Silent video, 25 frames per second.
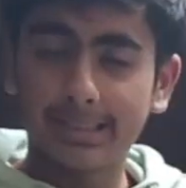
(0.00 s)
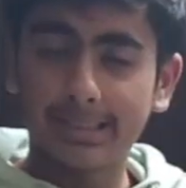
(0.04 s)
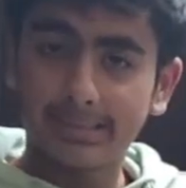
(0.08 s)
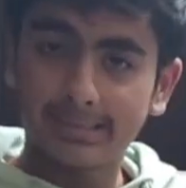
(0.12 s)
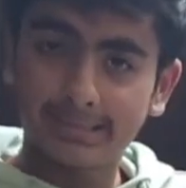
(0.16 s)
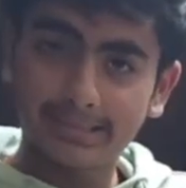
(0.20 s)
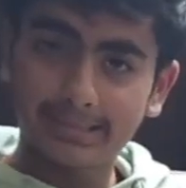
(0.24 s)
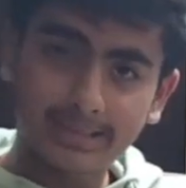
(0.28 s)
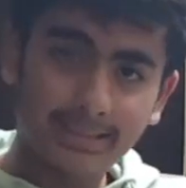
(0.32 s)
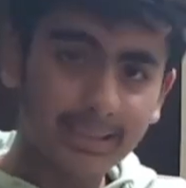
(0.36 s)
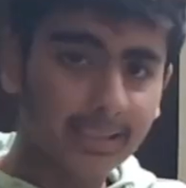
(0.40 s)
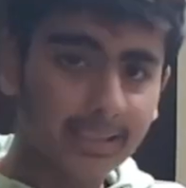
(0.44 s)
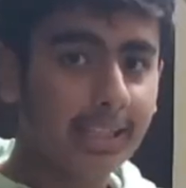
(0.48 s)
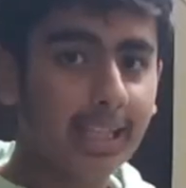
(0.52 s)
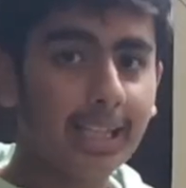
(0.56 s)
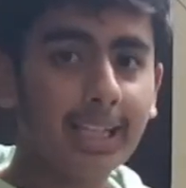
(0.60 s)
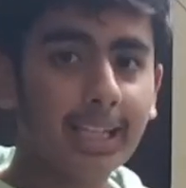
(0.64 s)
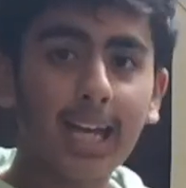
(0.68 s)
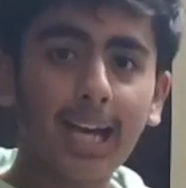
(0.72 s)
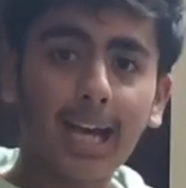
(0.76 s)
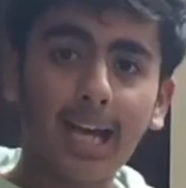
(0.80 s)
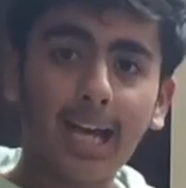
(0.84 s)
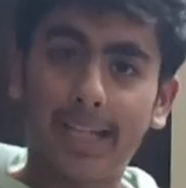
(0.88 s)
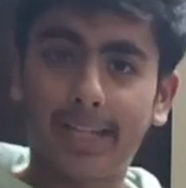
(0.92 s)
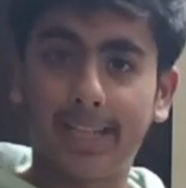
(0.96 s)
This is an
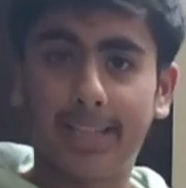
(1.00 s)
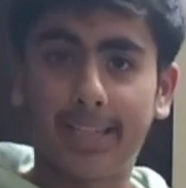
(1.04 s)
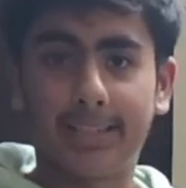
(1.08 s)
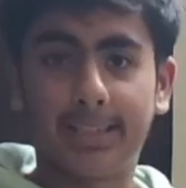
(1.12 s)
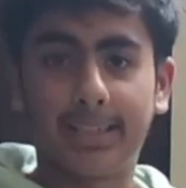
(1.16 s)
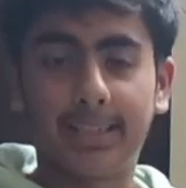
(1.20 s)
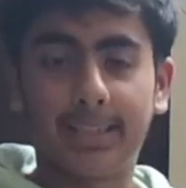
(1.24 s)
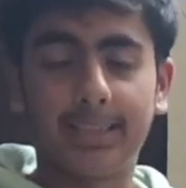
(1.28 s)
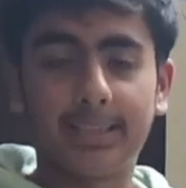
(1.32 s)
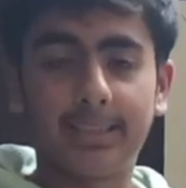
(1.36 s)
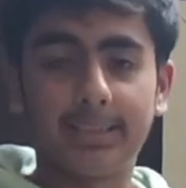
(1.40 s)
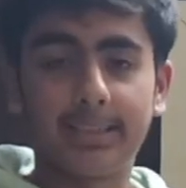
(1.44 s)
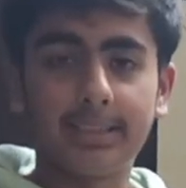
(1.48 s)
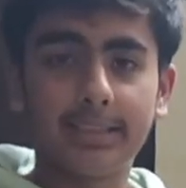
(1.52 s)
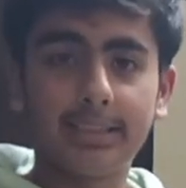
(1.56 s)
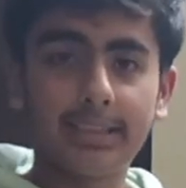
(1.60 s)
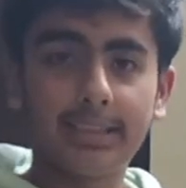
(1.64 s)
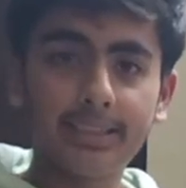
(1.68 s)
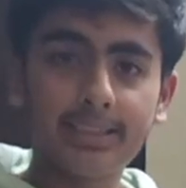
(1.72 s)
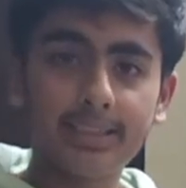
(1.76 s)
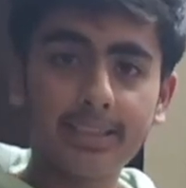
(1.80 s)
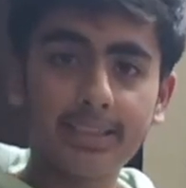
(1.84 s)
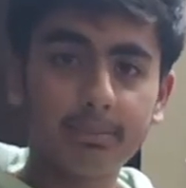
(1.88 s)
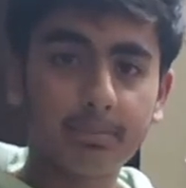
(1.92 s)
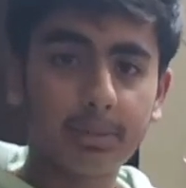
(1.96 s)
iron nail.
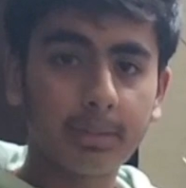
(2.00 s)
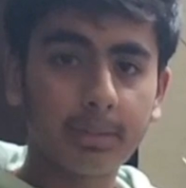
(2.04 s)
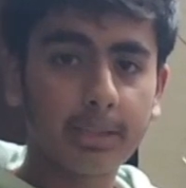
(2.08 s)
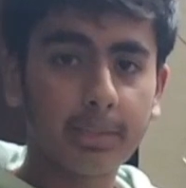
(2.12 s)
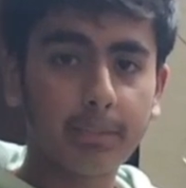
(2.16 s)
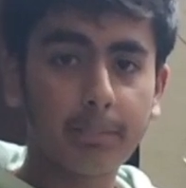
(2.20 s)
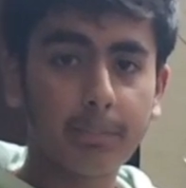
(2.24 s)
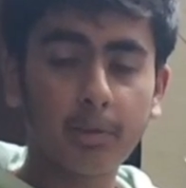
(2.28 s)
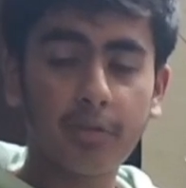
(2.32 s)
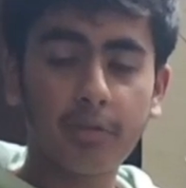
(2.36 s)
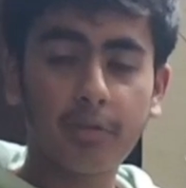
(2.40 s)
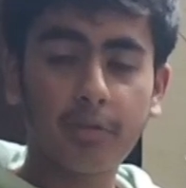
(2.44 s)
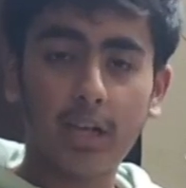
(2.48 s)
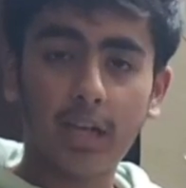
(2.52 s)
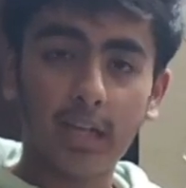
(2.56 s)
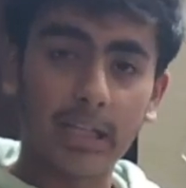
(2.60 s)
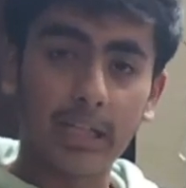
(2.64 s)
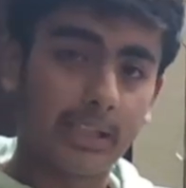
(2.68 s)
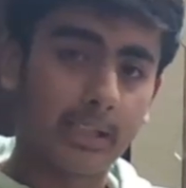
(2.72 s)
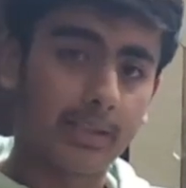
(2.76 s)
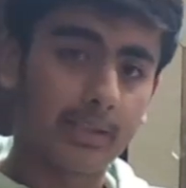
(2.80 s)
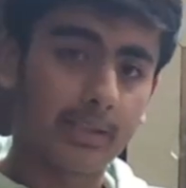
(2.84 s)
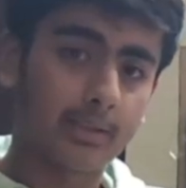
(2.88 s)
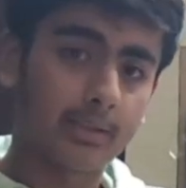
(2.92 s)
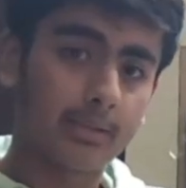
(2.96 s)
It is made up of
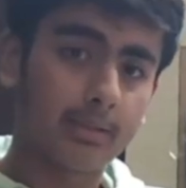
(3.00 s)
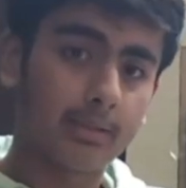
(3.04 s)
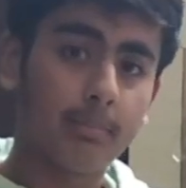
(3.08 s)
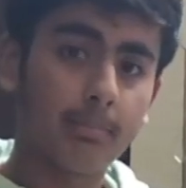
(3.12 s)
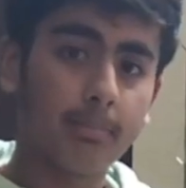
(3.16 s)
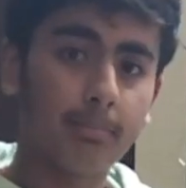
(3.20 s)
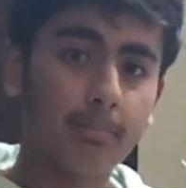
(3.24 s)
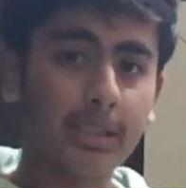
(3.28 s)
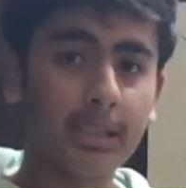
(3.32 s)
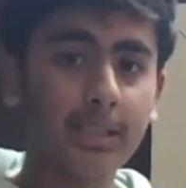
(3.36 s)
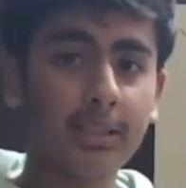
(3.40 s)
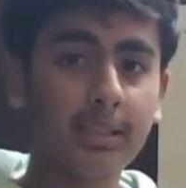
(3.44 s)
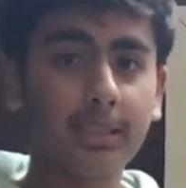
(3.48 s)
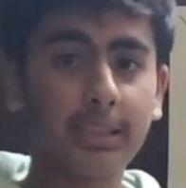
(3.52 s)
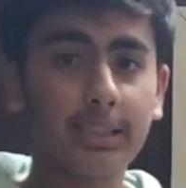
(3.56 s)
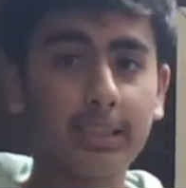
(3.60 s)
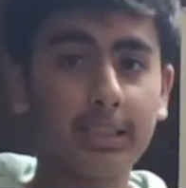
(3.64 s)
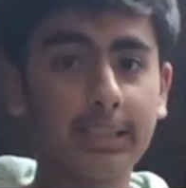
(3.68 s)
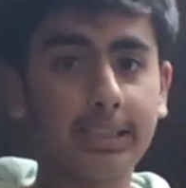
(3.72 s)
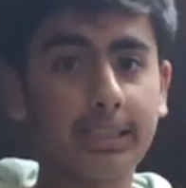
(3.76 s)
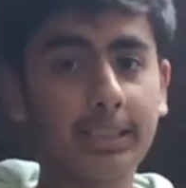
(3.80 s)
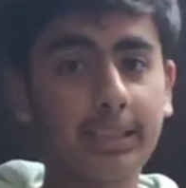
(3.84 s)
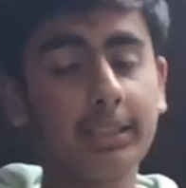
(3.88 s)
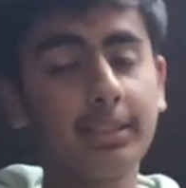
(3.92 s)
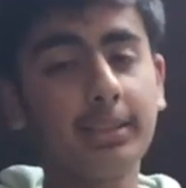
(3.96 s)
iron, means
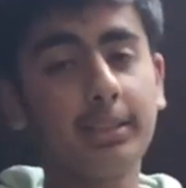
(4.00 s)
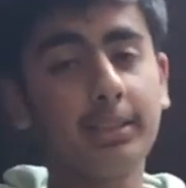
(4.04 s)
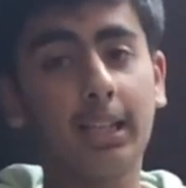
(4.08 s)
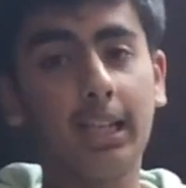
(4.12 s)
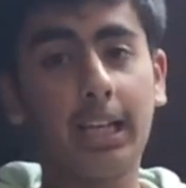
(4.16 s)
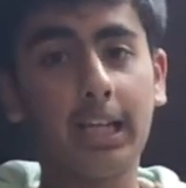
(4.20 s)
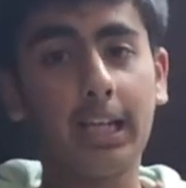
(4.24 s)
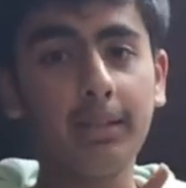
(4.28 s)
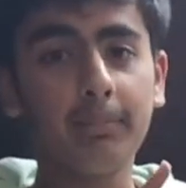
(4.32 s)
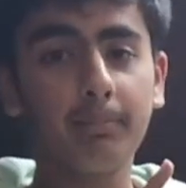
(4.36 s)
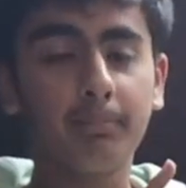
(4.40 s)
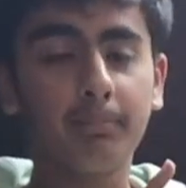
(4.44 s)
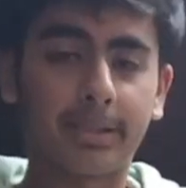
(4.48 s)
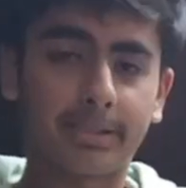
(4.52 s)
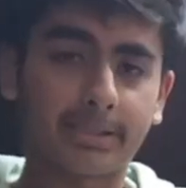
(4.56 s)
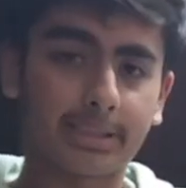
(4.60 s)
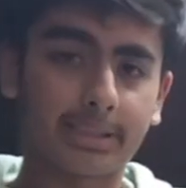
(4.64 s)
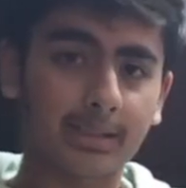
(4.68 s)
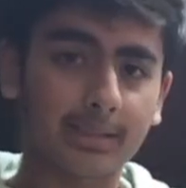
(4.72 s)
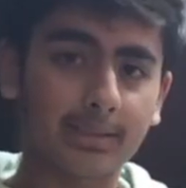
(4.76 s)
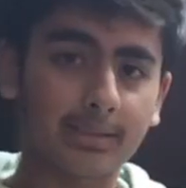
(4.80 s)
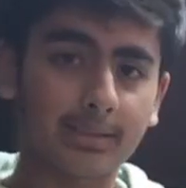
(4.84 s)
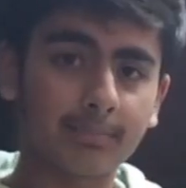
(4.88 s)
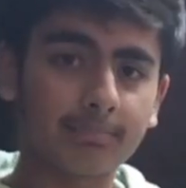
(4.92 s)
it is a metal.